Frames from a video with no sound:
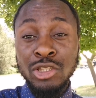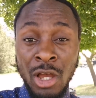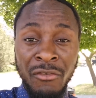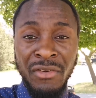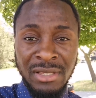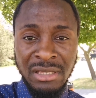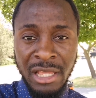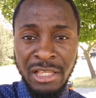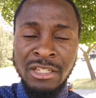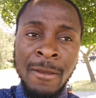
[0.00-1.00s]
the toughest
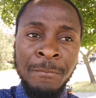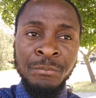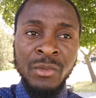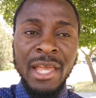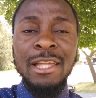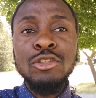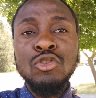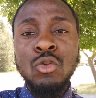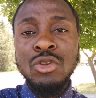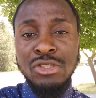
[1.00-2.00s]
stage,
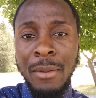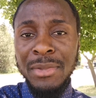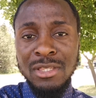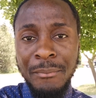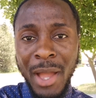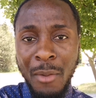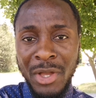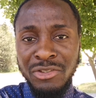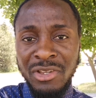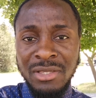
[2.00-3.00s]
into submitting
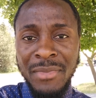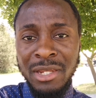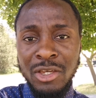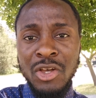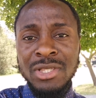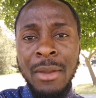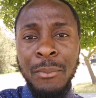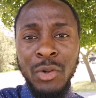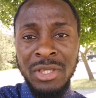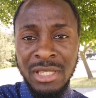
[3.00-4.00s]
biometrics, medicals,
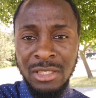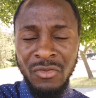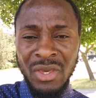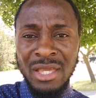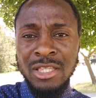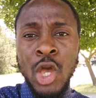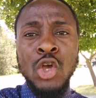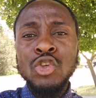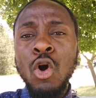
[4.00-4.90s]
and police certificates,